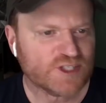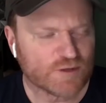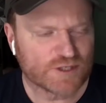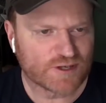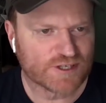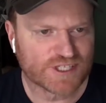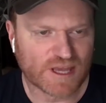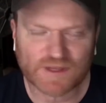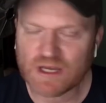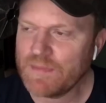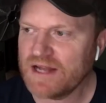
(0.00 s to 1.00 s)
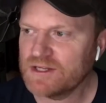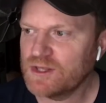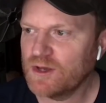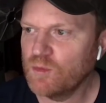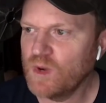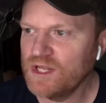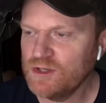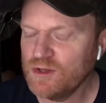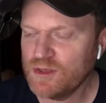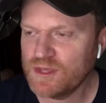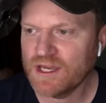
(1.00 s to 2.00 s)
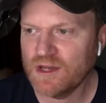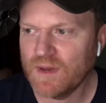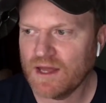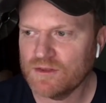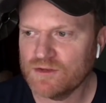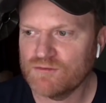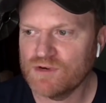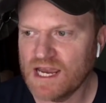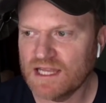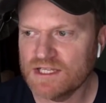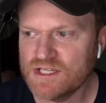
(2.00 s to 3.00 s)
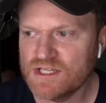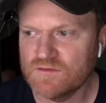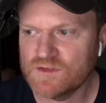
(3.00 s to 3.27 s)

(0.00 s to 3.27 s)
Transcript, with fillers: There's also something about it, though, when you think about the reality